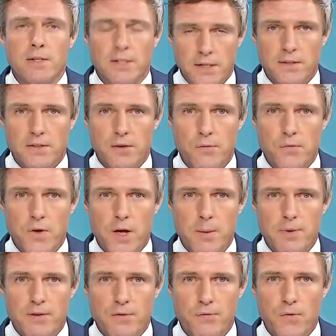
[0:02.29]
has
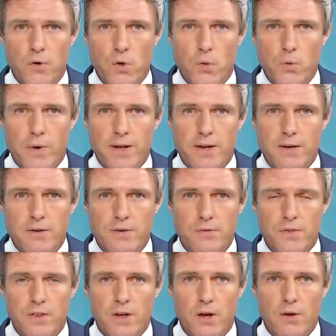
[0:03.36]
confirmed its full readiness
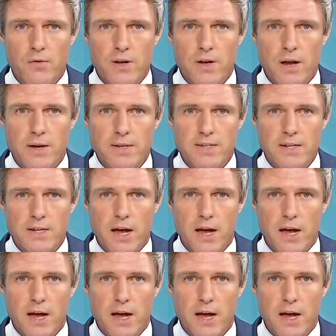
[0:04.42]
for the COVID-19